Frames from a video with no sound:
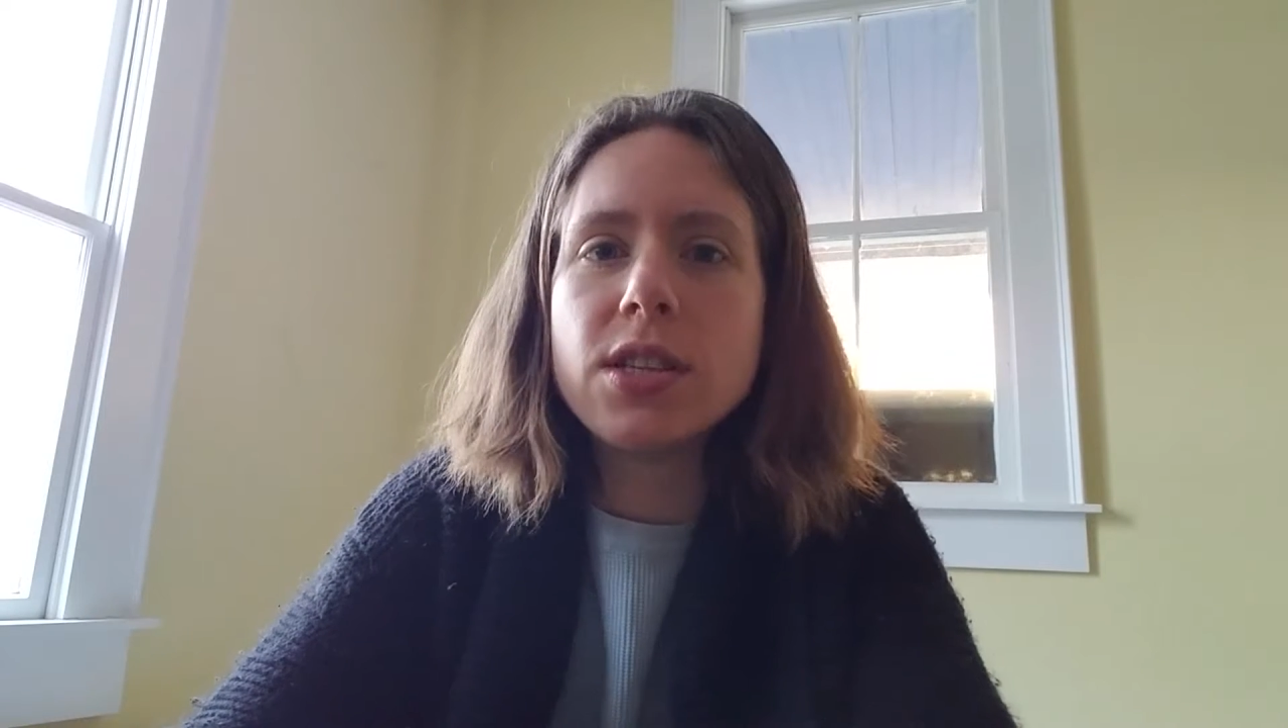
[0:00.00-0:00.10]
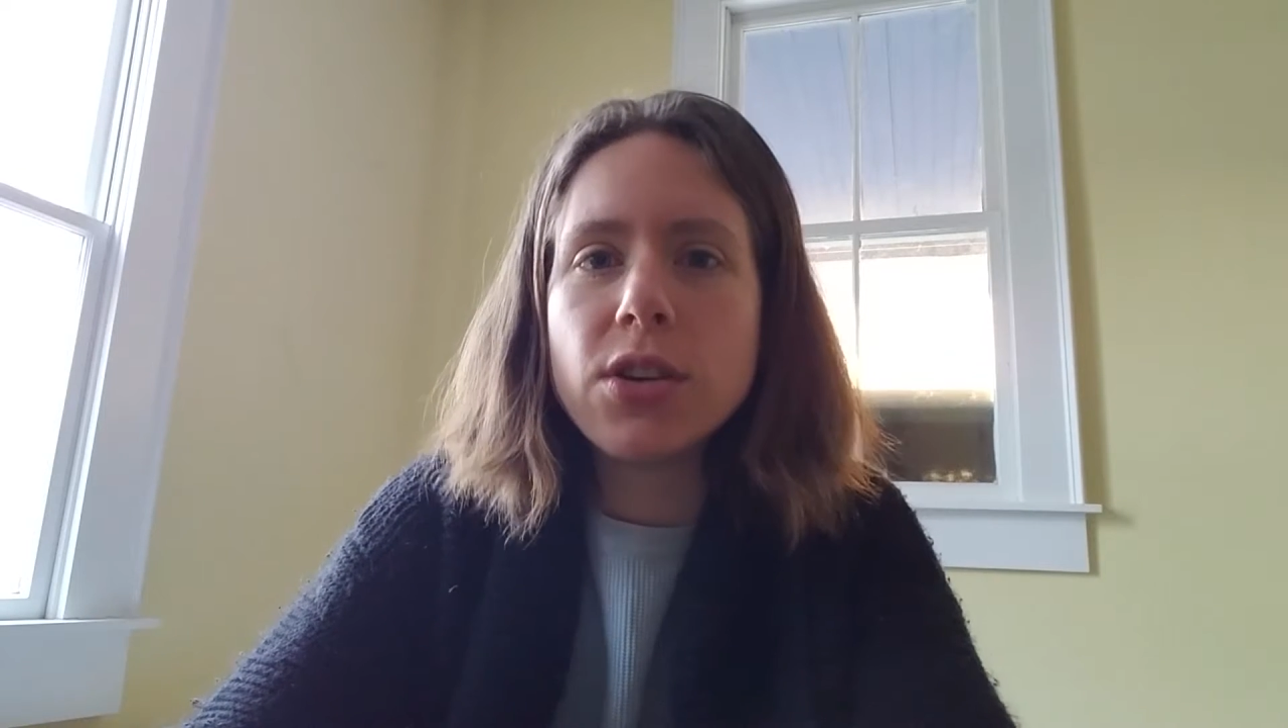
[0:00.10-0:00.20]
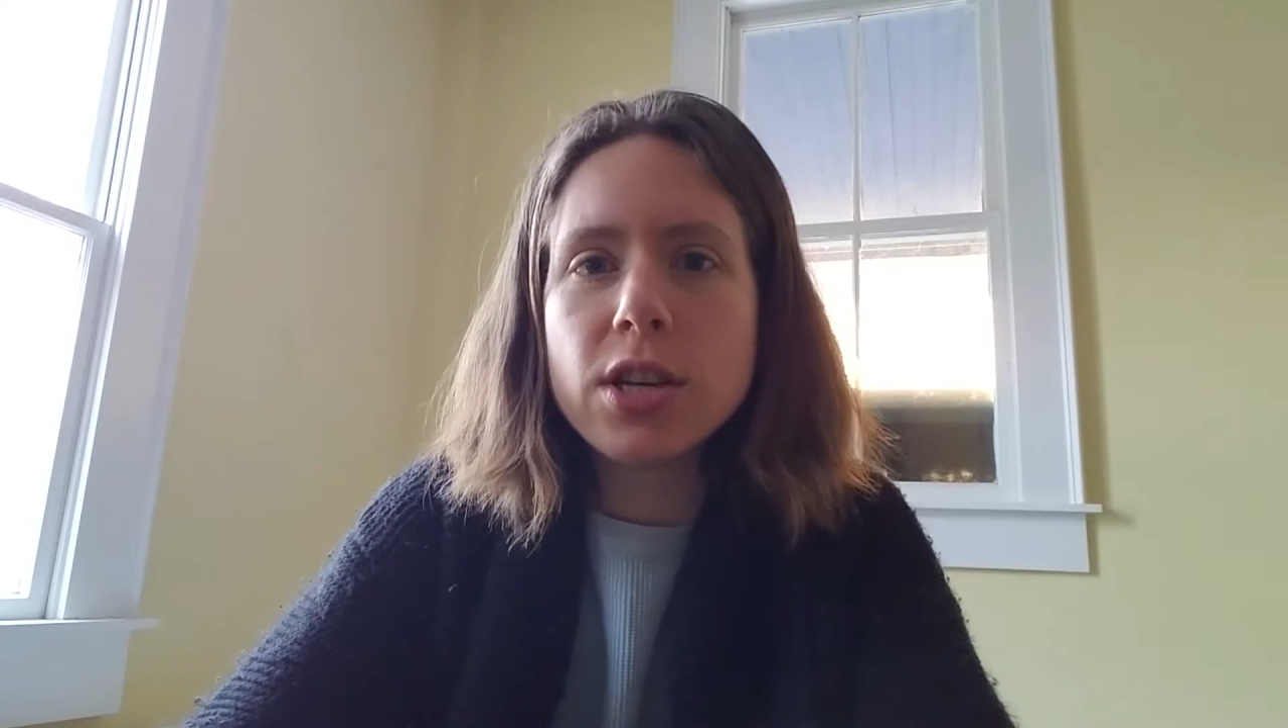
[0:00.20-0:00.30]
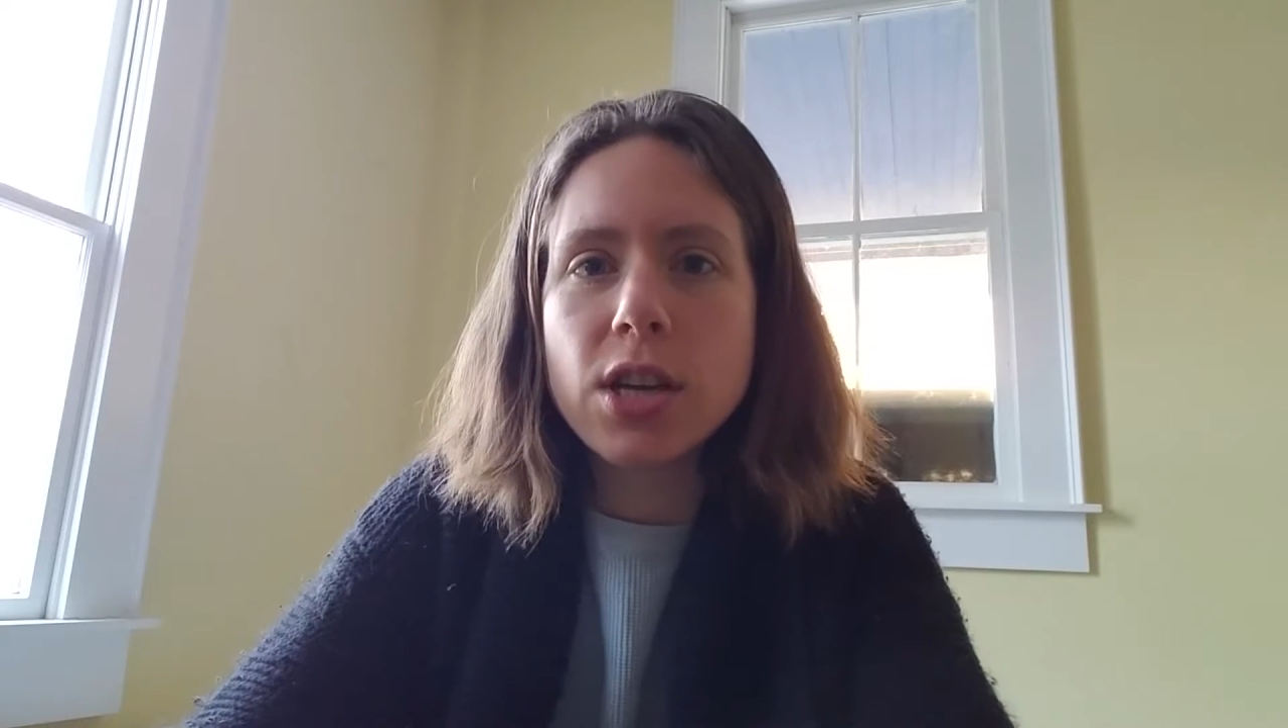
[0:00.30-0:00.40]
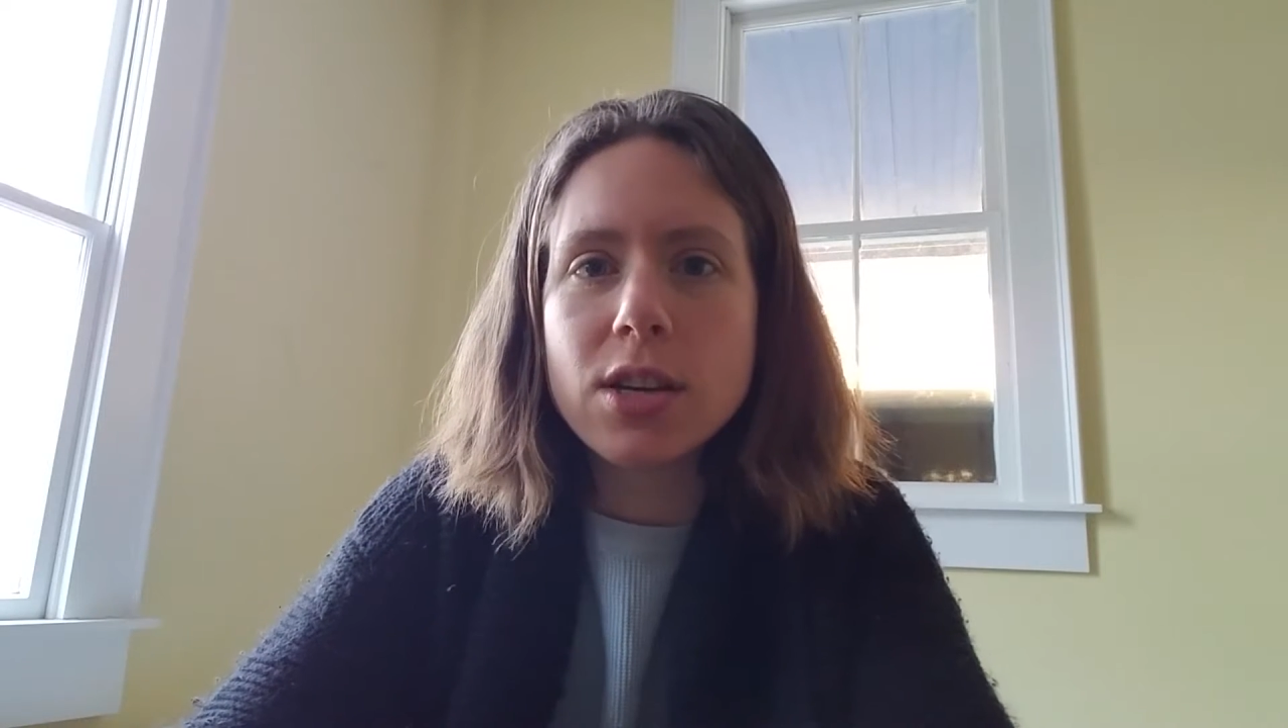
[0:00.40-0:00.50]

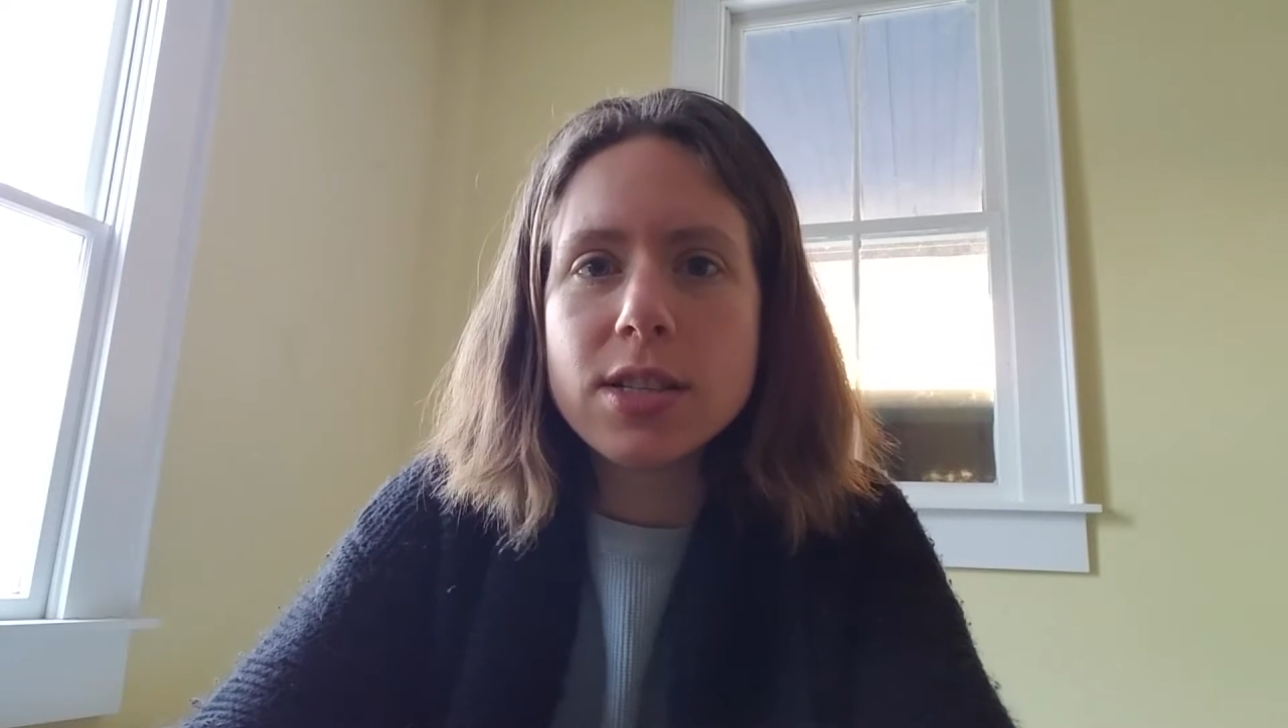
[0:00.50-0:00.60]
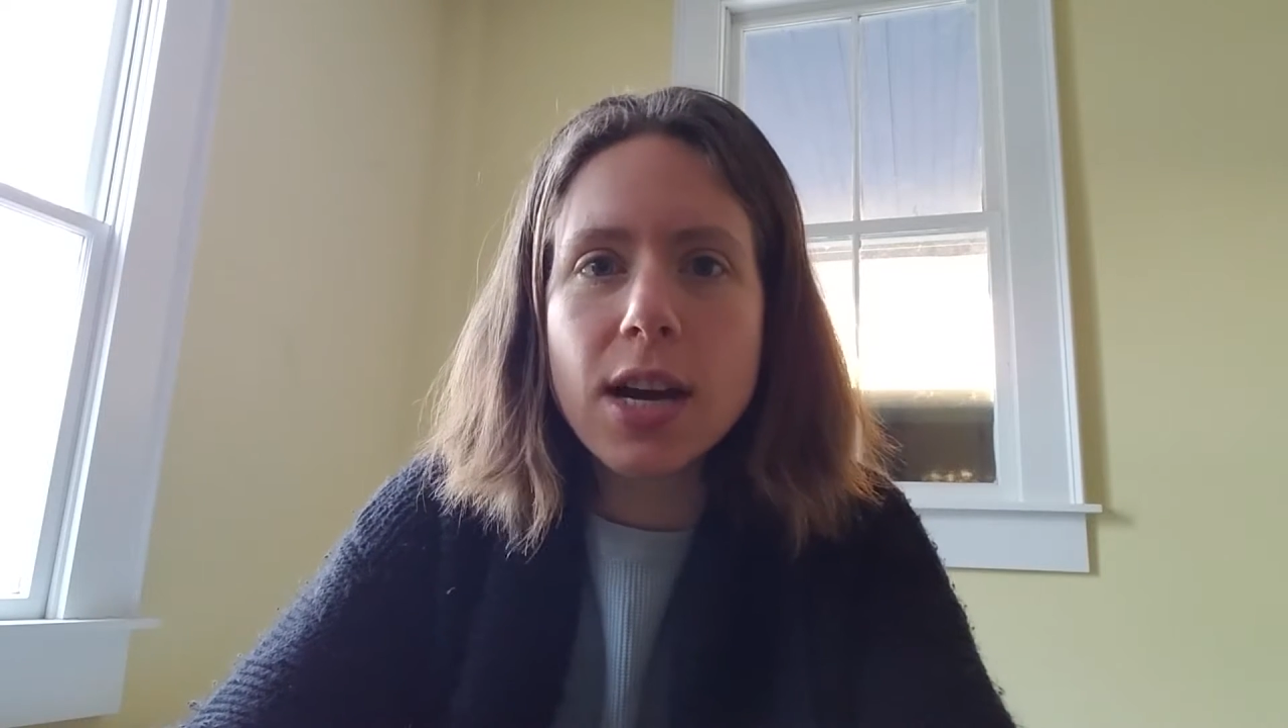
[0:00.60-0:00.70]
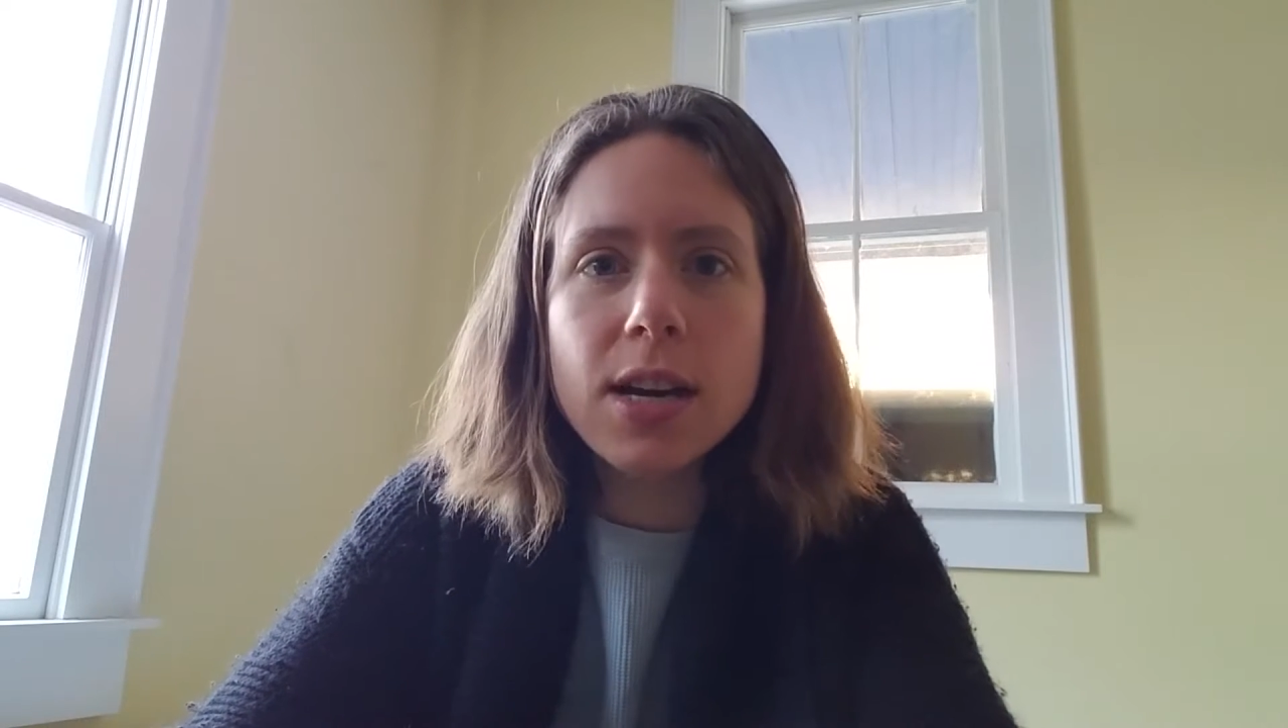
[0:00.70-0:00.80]
series on